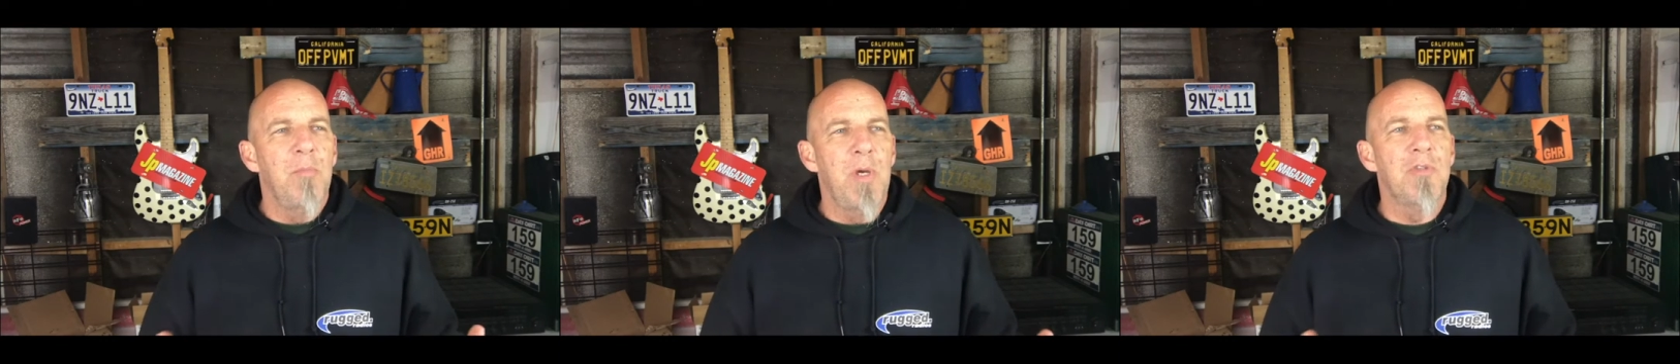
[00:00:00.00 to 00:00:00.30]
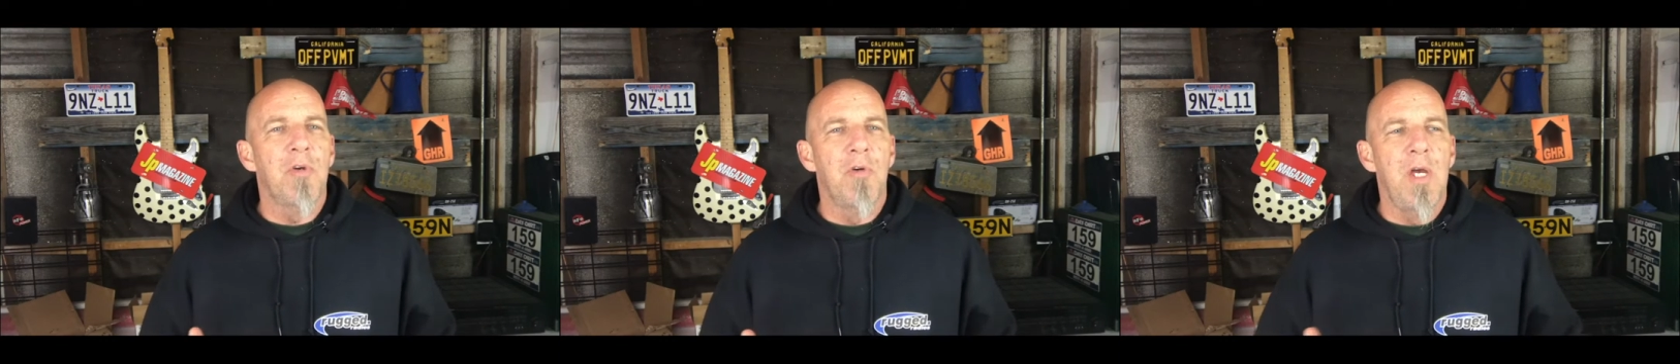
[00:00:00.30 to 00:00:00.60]

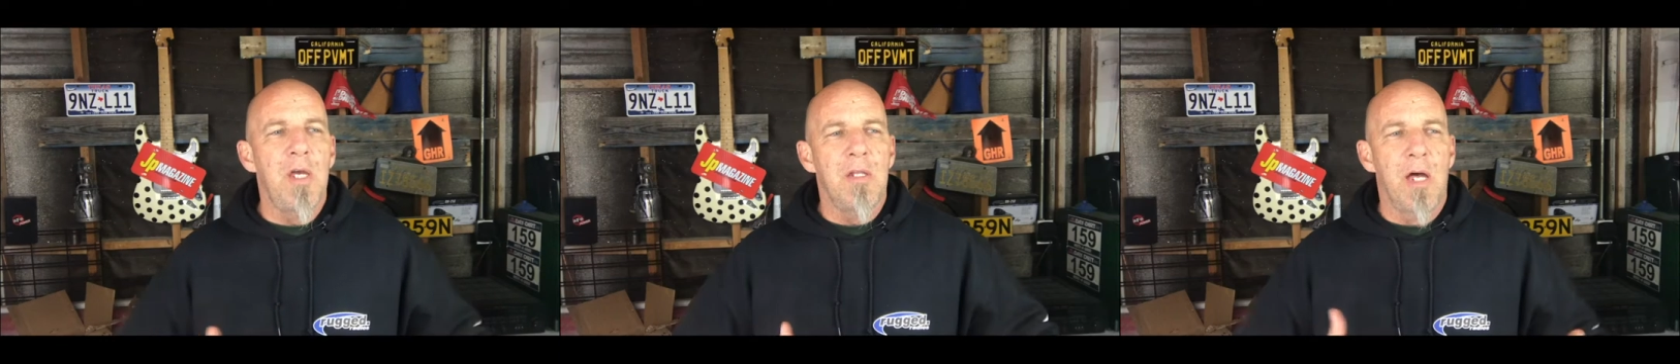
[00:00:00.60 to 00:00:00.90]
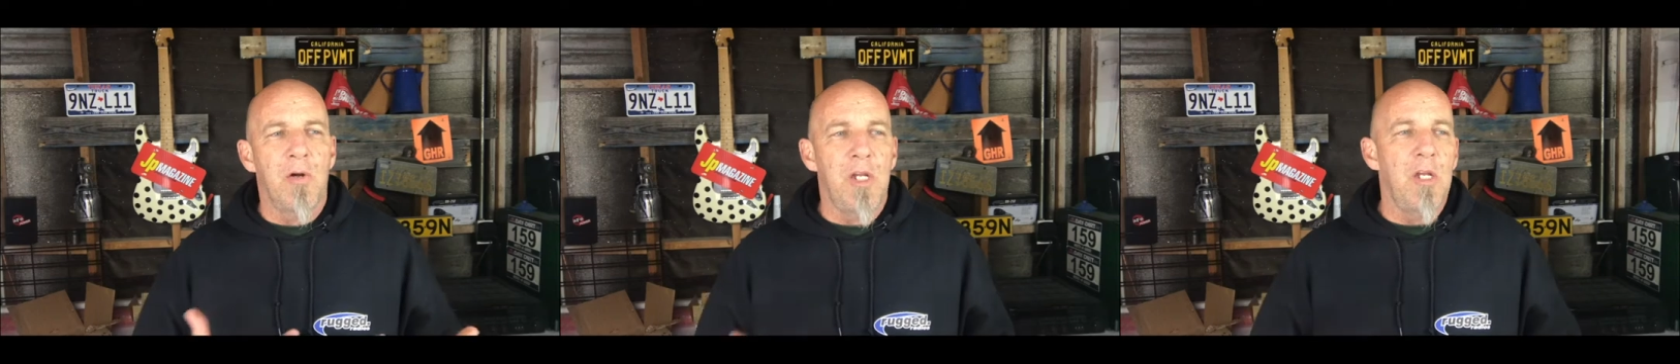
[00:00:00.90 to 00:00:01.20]
basically,
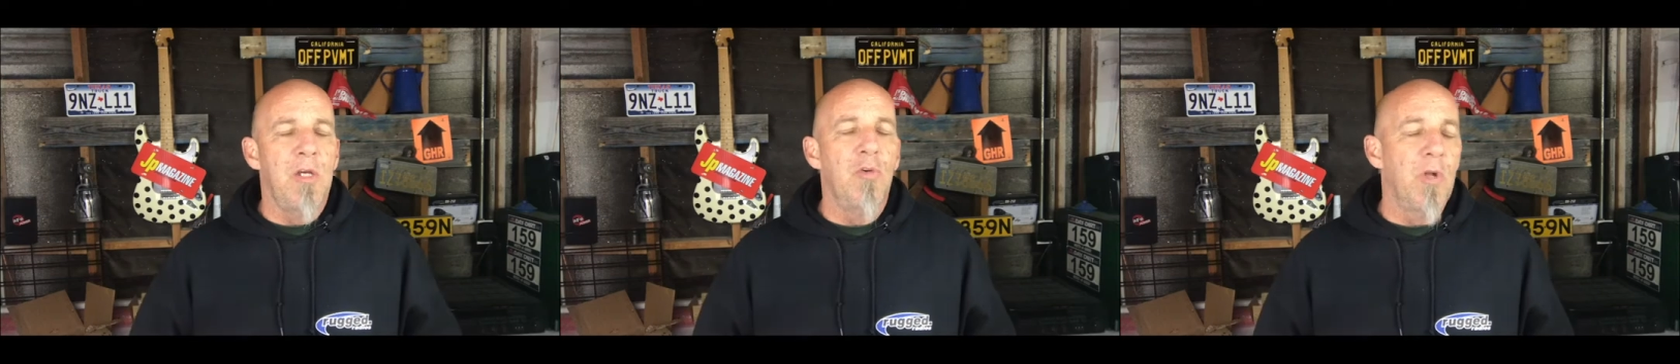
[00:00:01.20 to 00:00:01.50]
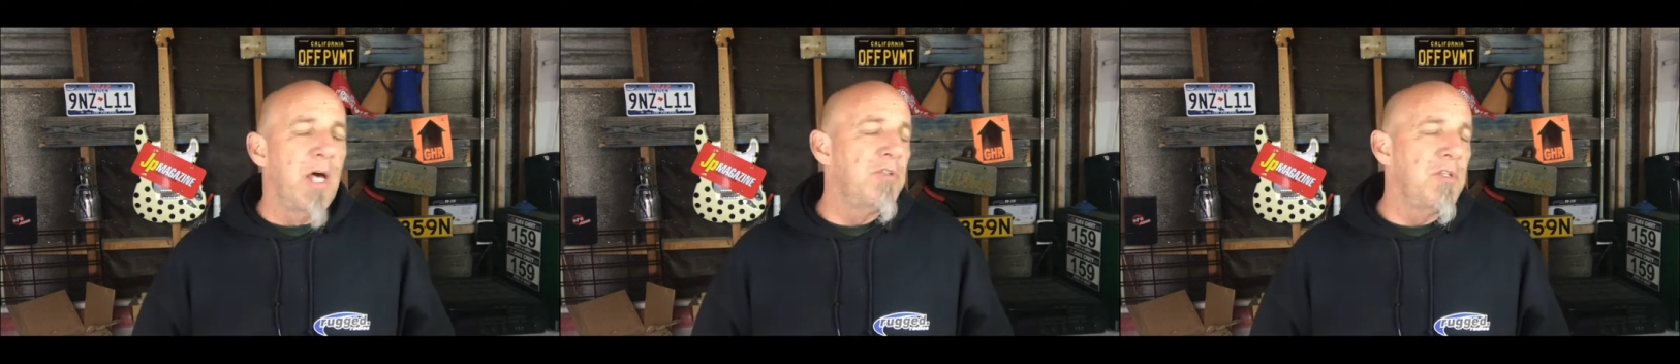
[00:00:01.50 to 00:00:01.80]
not only did he
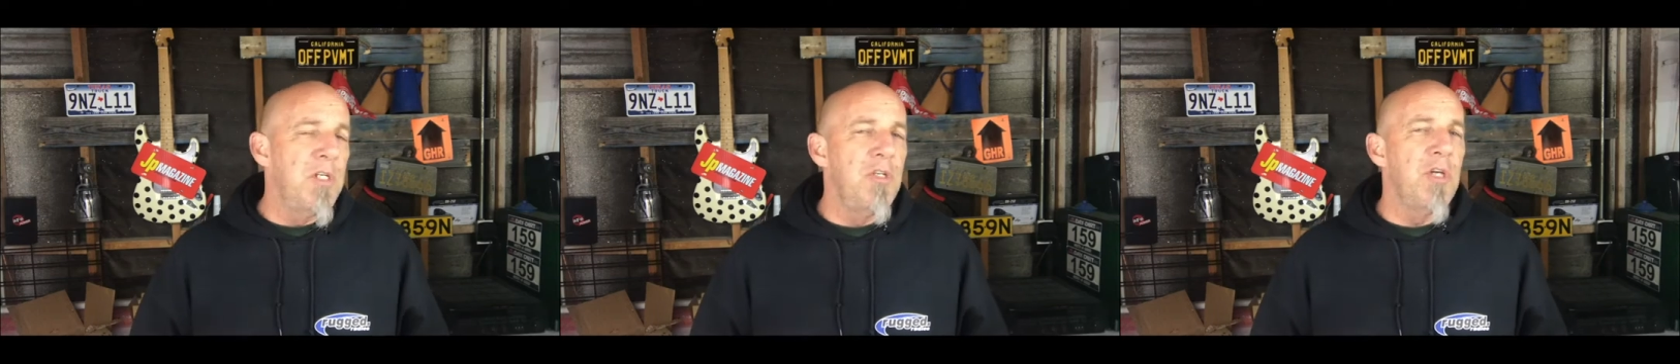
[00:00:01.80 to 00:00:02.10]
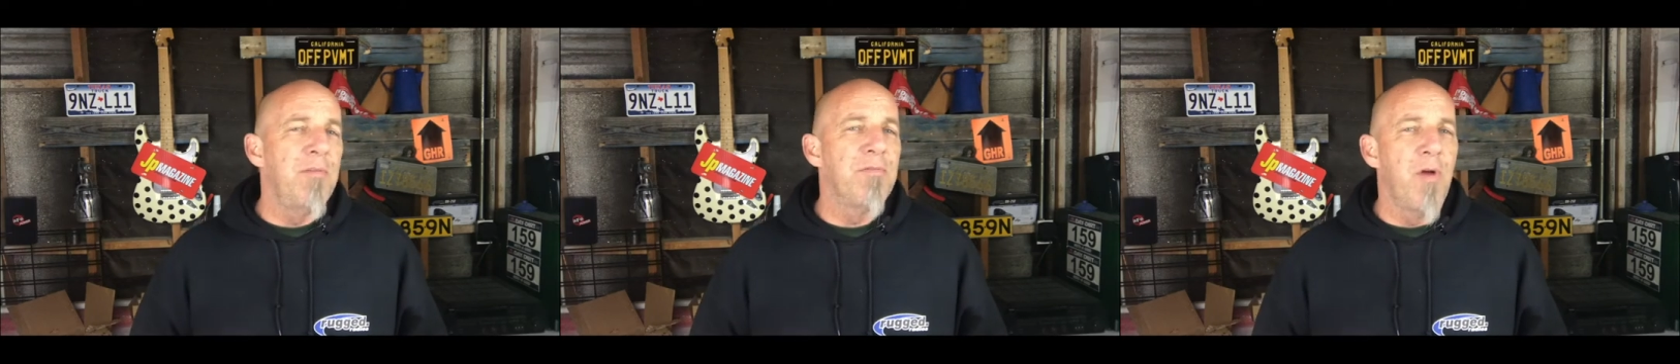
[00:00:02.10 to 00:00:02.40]
utilize the
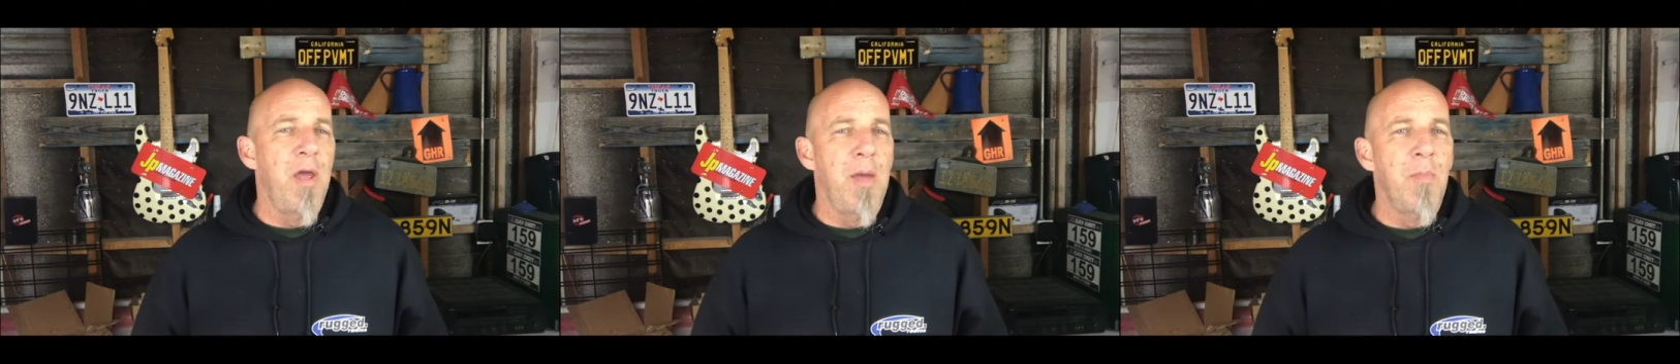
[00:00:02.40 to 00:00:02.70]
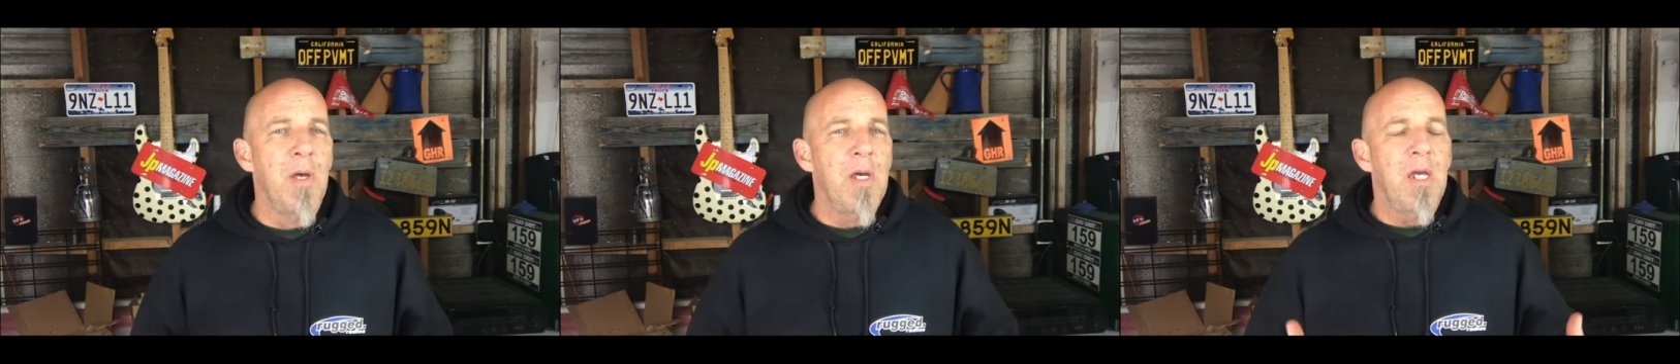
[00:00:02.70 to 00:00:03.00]
TJ frame,